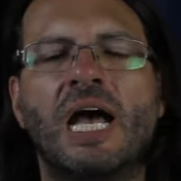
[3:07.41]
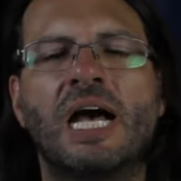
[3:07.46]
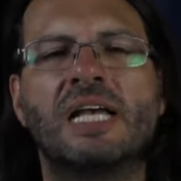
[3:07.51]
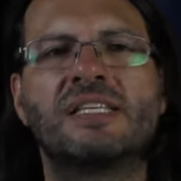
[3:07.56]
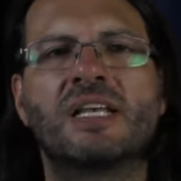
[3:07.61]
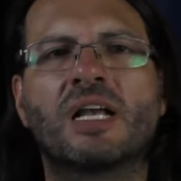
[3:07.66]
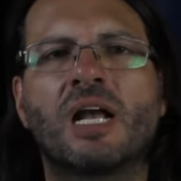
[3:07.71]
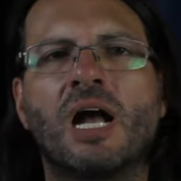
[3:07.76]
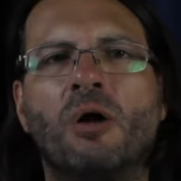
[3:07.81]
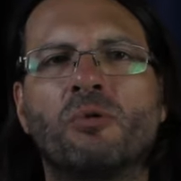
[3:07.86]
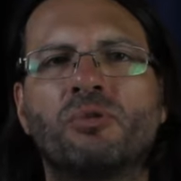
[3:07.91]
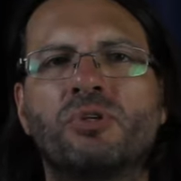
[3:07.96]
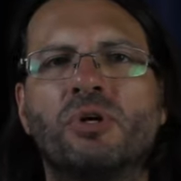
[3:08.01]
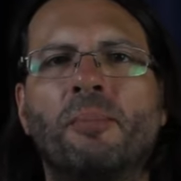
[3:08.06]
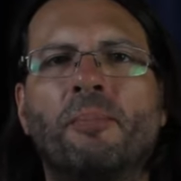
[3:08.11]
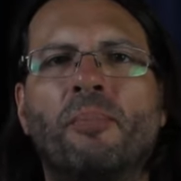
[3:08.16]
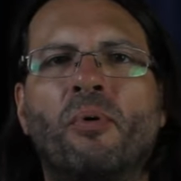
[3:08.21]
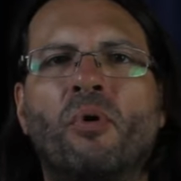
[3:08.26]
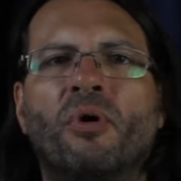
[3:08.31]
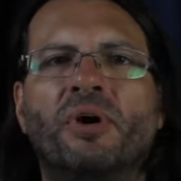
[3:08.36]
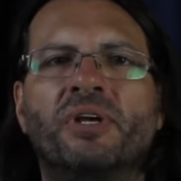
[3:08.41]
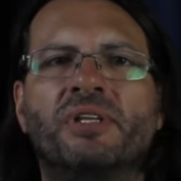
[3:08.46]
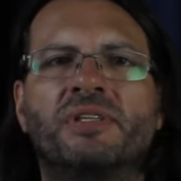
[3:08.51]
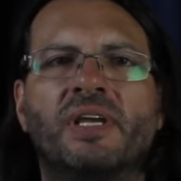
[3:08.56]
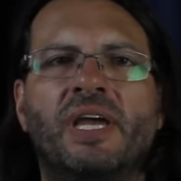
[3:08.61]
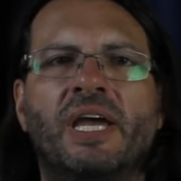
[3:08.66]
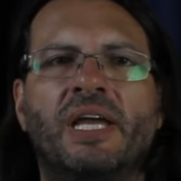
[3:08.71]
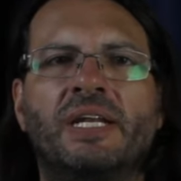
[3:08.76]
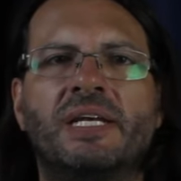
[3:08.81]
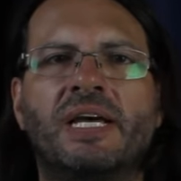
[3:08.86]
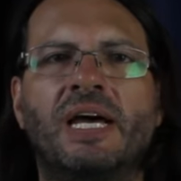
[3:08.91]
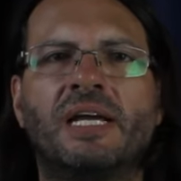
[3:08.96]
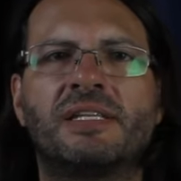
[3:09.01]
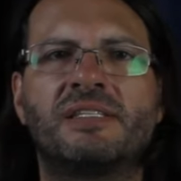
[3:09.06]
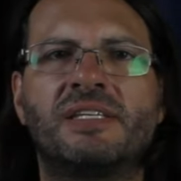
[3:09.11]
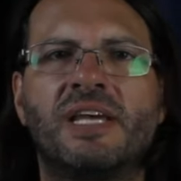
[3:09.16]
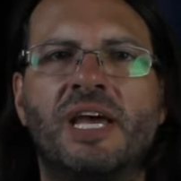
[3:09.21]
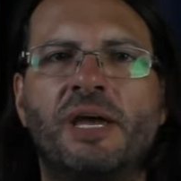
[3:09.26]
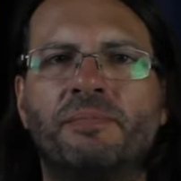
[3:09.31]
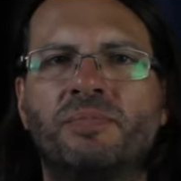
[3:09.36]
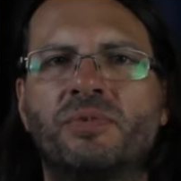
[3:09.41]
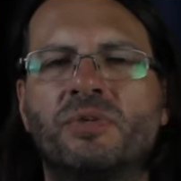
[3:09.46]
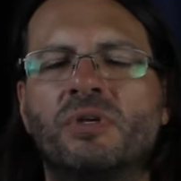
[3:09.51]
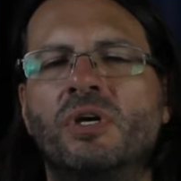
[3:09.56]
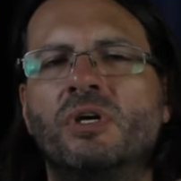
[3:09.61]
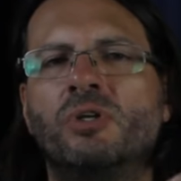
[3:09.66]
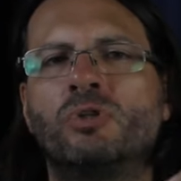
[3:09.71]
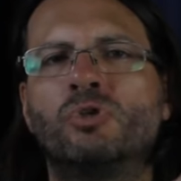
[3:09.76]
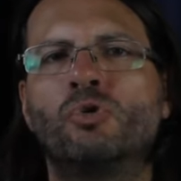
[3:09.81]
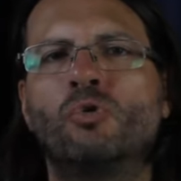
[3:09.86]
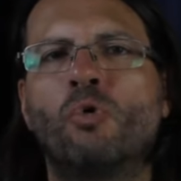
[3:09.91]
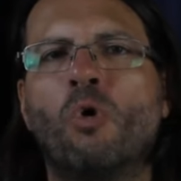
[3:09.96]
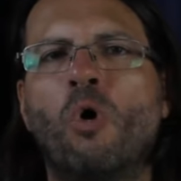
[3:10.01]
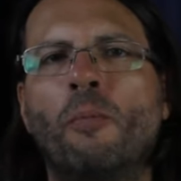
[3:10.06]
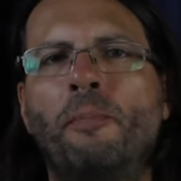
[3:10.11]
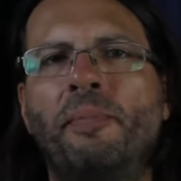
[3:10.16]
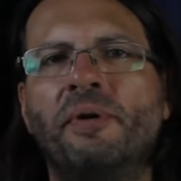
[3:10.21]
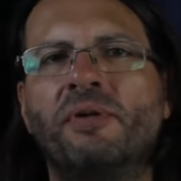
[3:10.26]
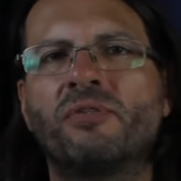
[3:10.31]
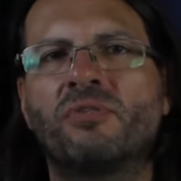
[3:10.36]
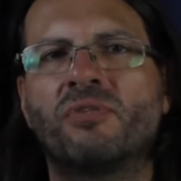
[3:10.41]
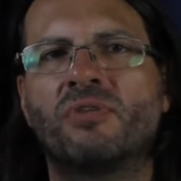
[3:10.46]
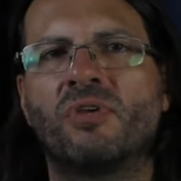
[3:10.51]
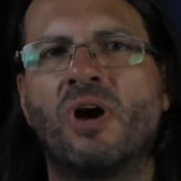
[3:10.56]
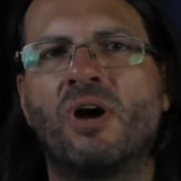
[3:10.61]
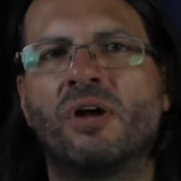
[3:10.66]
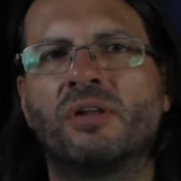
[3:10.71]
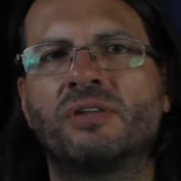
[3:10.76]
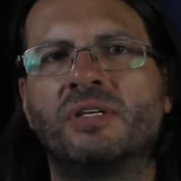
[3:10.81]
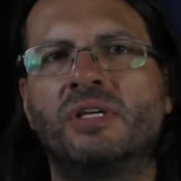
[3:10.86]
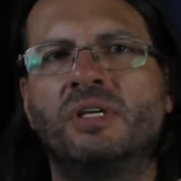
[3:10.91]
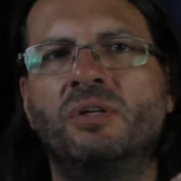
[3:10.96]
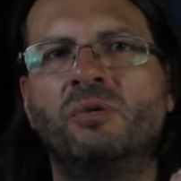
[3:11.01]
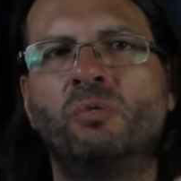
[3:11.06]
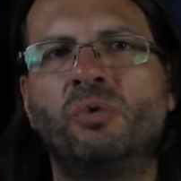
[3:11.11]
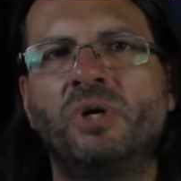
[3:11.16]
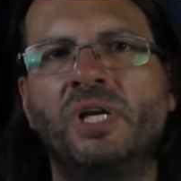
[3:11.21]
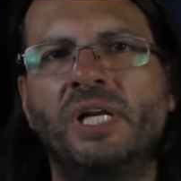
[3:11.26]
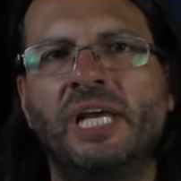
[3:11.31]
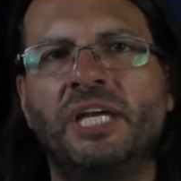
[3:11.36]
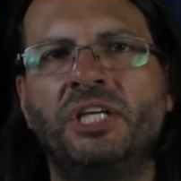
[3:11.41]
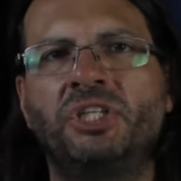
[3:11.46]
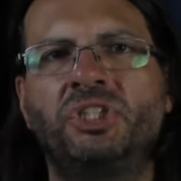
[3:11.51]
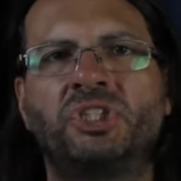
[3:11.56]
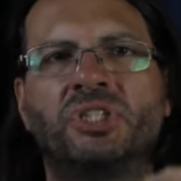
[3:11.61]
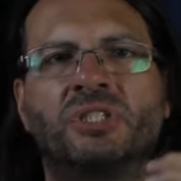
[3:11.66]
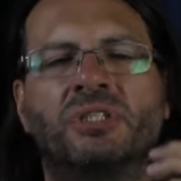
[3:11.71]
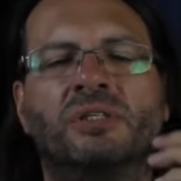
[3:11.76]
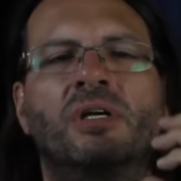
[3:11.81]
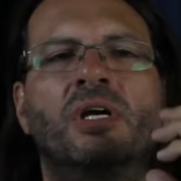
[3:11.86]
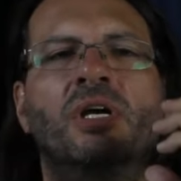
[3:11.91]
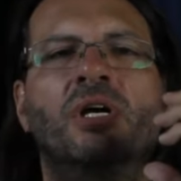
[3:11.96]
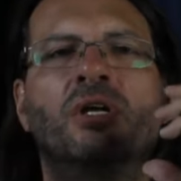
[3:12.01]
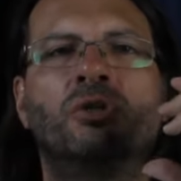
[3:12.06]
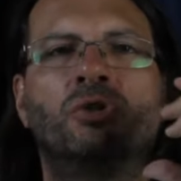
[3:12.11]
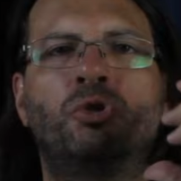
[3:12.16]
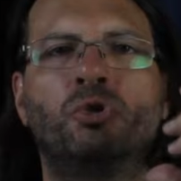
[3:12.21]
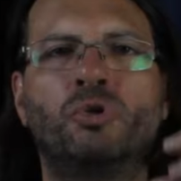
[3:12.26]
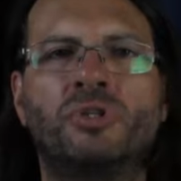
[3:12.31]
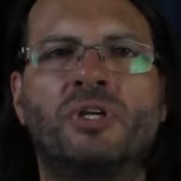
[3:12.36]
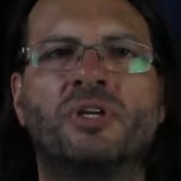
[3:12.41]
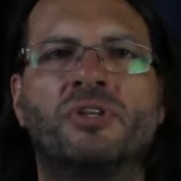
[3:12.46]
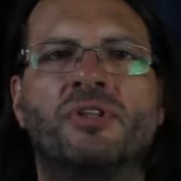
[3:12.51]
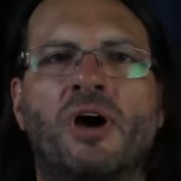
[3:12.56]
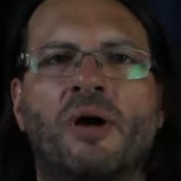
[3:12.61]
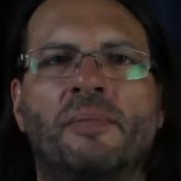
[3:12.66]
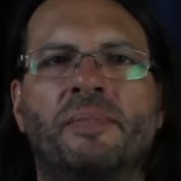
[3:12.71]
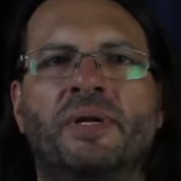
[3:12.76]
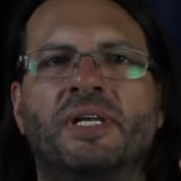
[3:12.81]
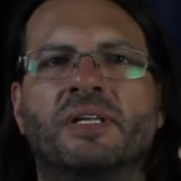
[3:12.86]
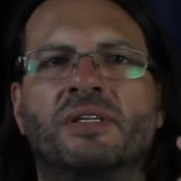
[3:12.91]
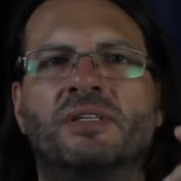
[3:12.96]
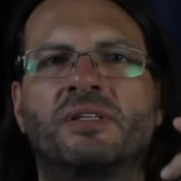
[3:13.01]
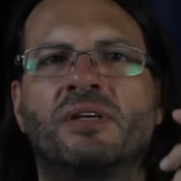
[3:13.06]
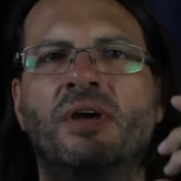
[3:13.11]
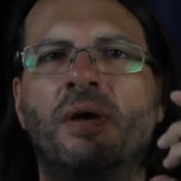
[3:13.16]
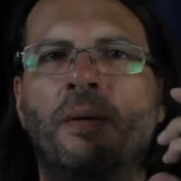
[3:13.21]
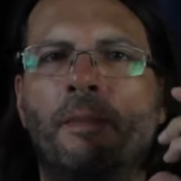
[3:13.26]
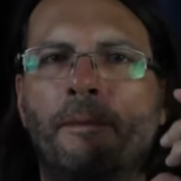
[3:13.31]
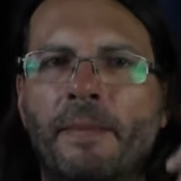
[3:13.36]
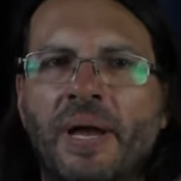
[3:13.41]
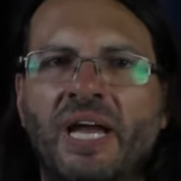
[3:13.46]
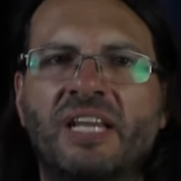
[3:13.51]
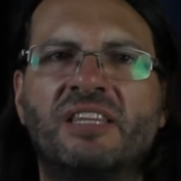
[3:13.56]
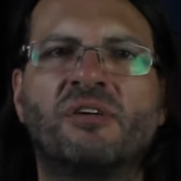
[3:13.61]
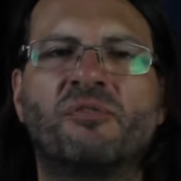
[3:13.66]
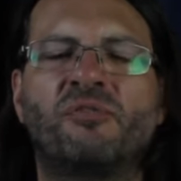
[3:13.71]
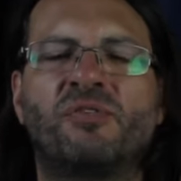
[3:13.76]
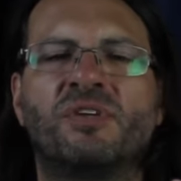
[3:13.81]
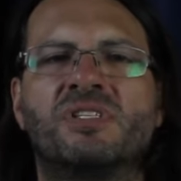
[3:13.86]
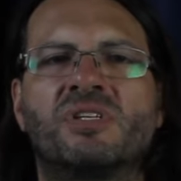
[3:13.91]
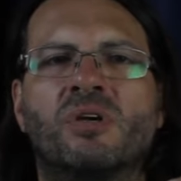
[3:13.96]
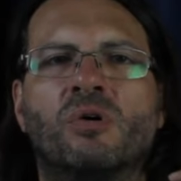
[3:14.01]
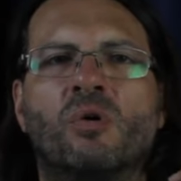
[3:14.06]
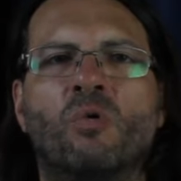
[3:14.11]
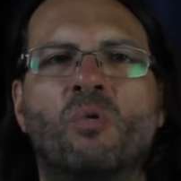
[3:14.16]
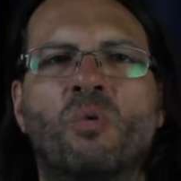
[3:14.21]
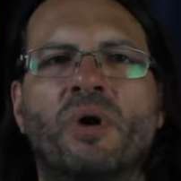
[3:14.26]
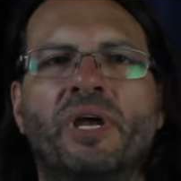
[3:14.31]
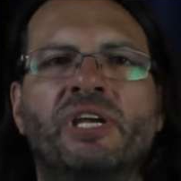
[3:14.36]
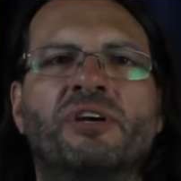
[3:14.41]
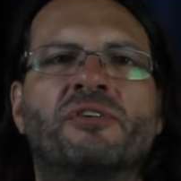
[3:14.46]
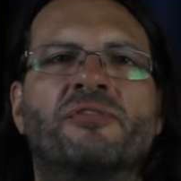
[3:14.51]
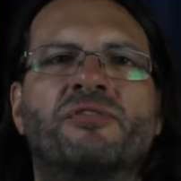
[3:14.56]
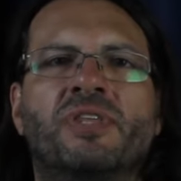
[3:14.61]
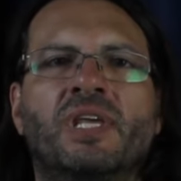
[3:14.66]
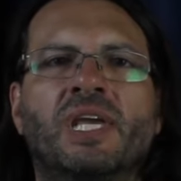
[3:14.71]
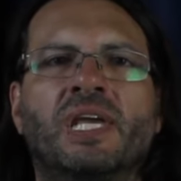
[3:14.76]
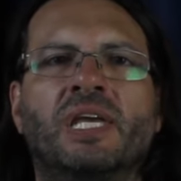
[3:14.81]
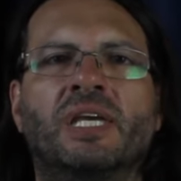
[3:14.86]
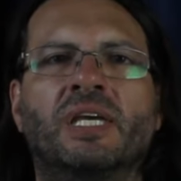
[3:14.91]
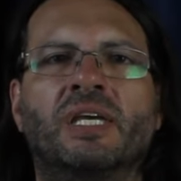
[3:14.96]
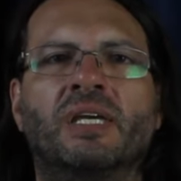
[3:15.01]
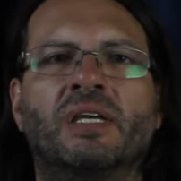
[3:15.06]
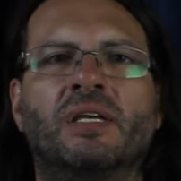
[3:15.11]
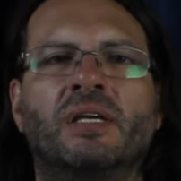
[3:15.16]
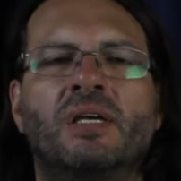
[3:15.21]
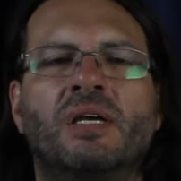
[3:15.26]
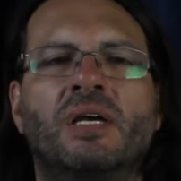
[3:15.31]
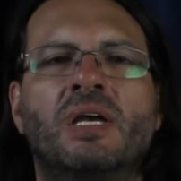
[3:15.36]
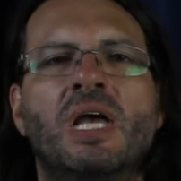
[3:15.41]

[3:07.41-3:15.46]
As a counterpoint and attempt to open thought in relation to the dominant metaphysical way of thinking,